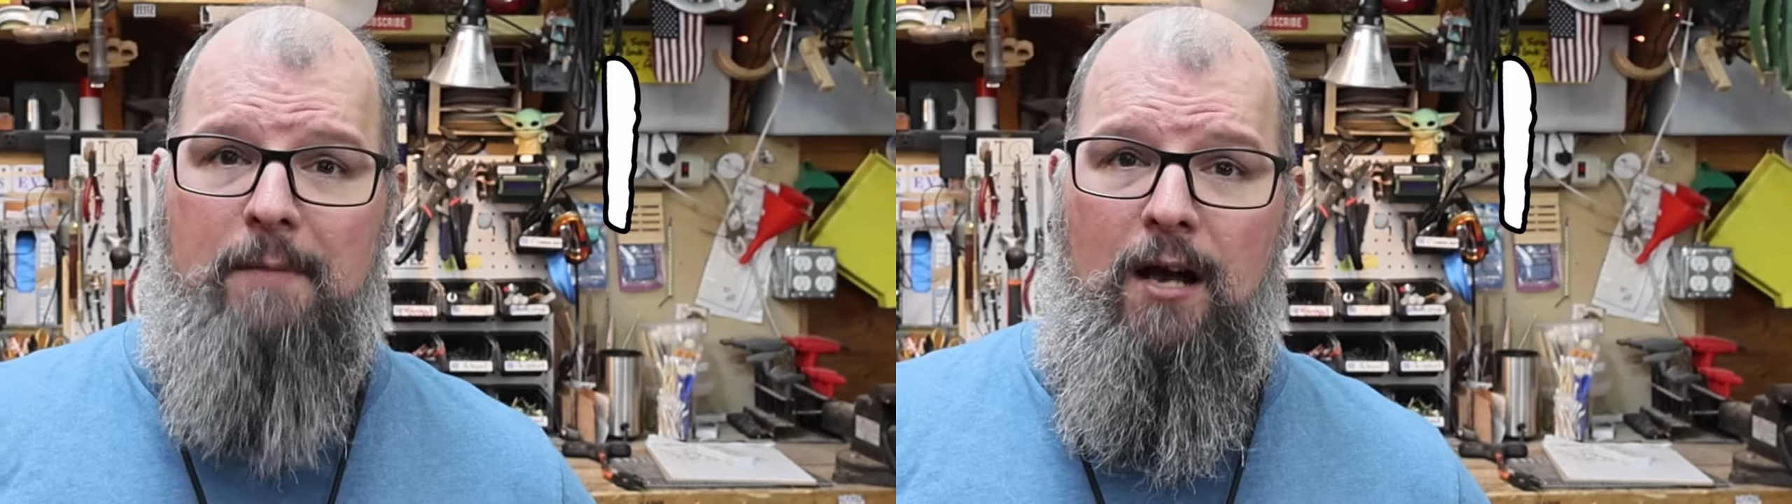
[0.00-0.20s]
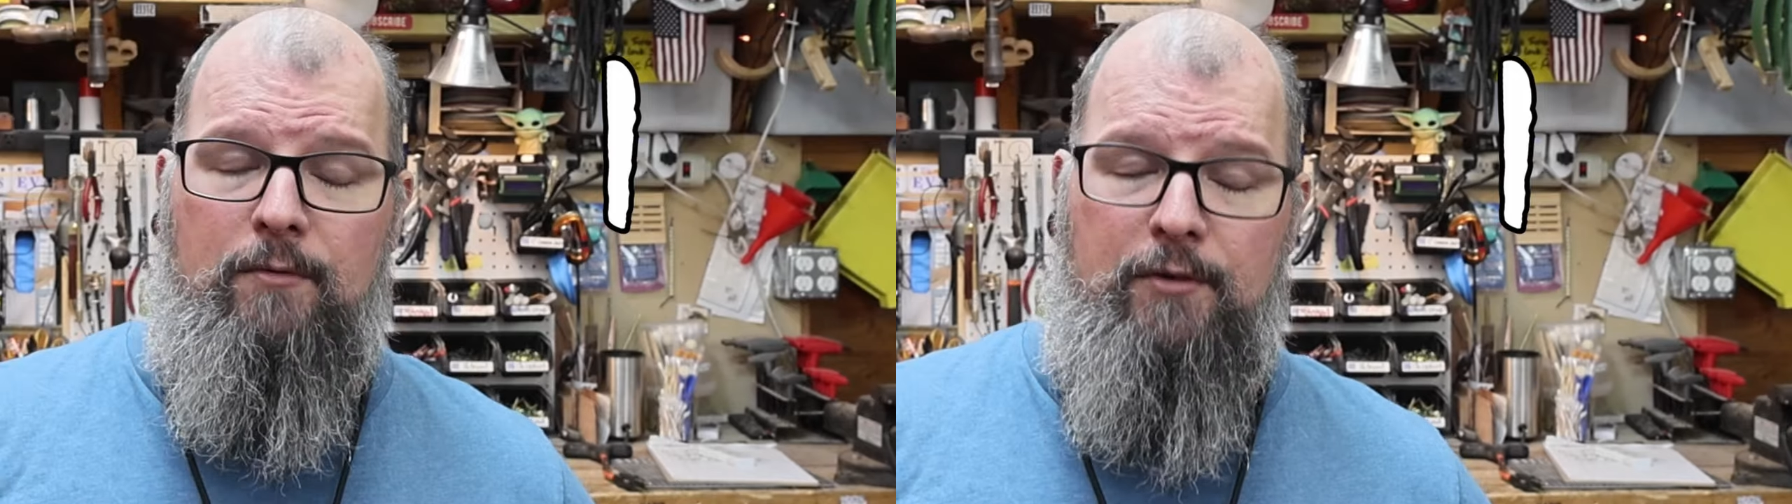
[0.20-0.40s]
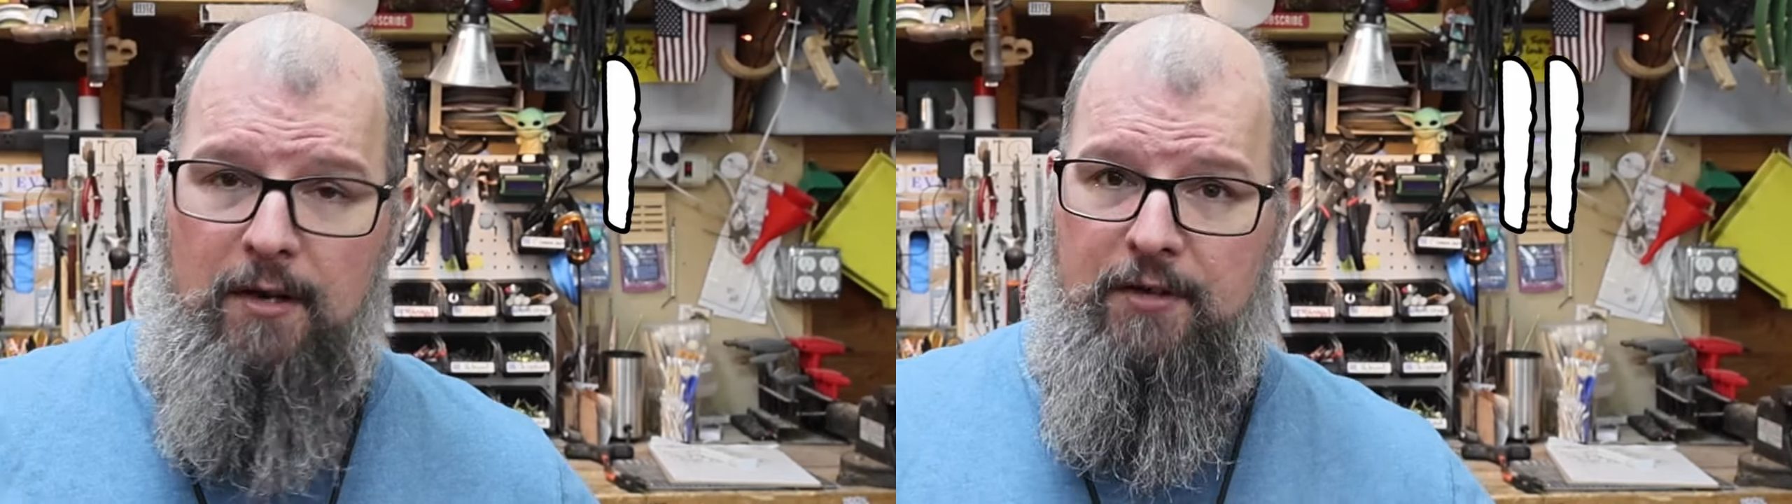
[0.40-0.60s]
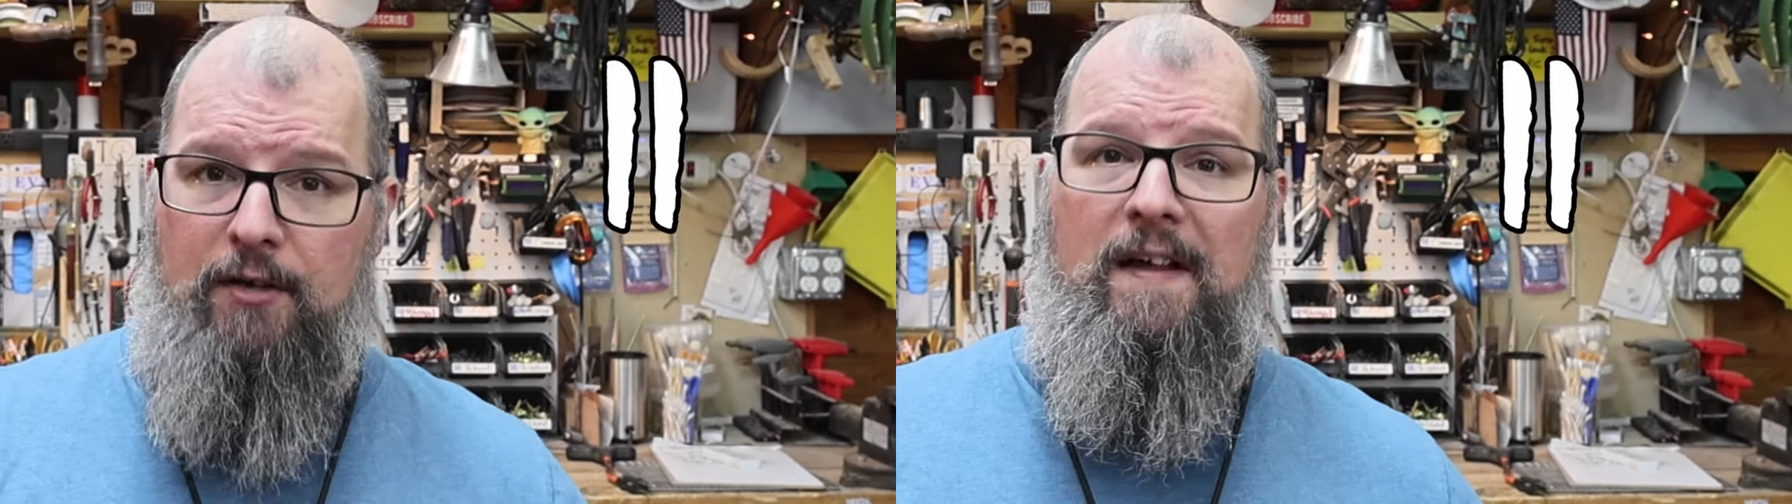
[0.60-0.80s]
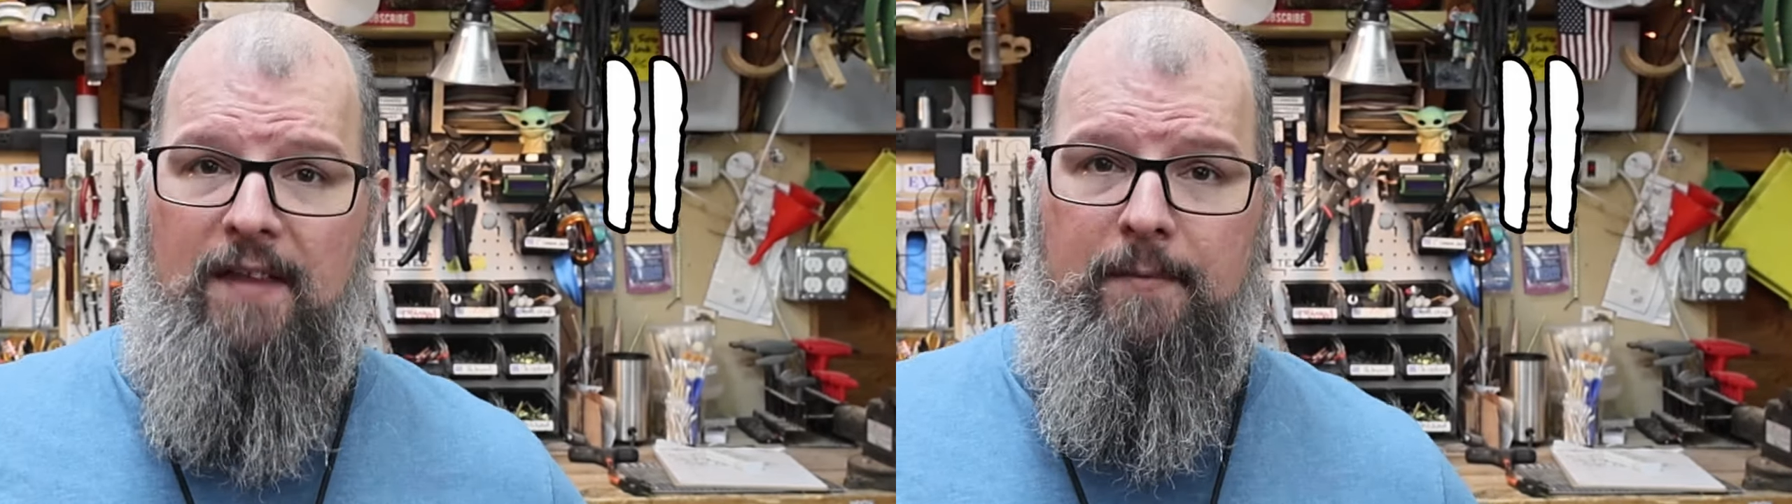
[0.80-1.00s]
them out, you have to
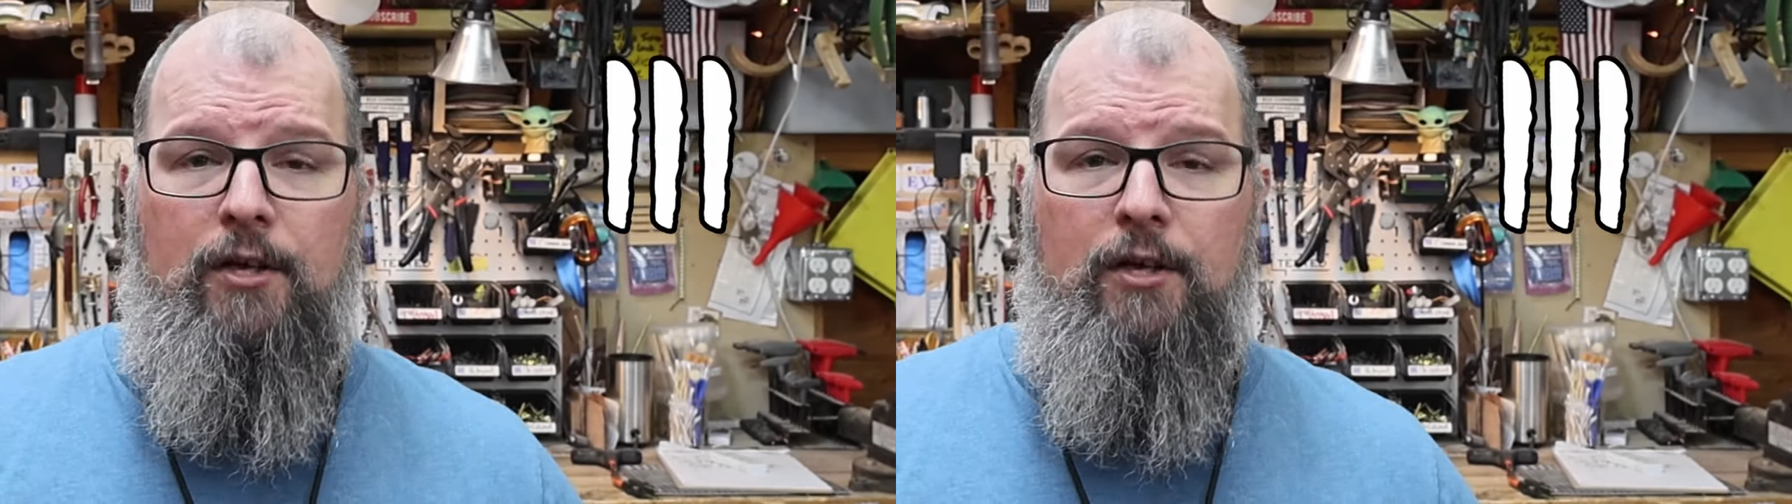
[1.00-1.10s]
unwind them,